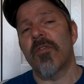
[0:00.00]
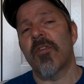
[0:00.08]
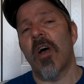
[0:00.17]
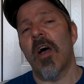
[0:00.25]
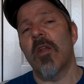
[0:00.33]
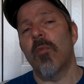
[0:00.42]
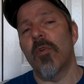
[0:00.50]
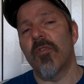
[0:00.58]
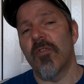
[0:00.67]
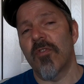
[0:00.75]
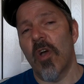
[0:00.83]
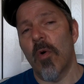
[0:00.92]
side, which
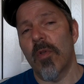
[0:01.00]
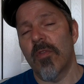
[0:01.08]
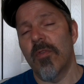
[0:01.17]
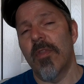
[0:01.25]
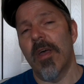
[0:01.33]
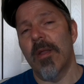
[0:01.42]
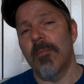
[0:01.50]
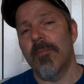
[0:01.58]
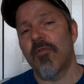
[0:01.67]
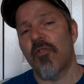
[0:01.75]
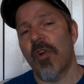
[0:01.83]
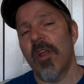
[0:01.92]
is going to then
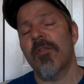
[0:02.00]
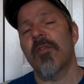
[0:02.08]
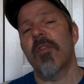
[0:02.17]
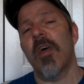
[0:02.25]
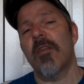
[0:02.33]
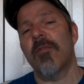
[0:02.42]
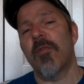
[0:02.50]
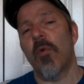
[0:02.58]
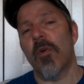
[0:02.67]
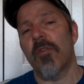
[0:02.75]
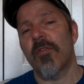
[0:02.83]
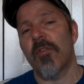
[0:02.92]
transfer that
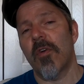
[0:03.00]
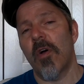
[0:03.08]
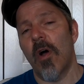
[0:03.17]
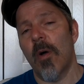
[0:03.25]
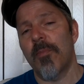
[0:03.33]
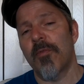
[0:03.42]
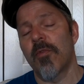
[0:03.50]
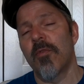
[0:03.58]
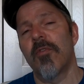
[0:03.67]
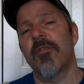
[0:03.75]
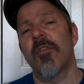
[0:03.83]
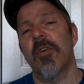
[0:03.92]
force up through
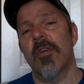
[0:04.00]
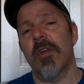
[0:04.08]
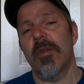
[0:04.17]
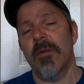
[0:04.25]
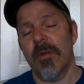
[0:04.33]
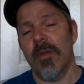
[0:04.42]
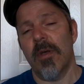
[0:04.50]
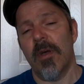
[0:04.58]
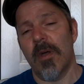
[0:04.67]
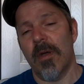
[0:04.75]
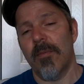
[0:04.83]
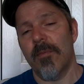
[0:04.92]
the steering
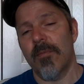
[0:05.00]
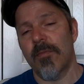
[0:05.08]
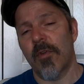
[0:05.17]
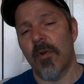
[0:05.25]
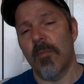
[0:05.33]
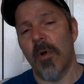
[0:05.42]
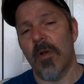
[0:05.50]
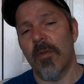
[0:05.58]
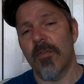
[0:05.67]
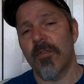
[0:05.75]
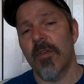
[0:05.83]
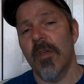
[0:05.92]

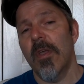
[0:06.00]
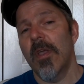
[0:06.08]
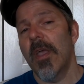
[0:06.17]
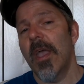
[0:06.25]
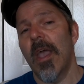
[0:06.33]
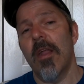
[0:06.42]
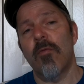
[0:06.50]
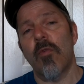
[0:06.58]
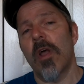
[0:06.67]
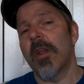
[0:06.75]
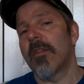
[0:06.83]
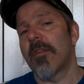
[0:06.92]
turnbuckles and
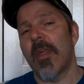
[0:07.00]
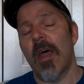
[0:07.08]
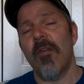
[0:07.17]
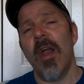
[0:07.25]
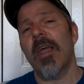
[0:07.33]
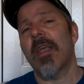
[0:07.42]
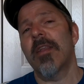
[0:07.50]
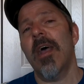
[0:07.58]
right into that rack. And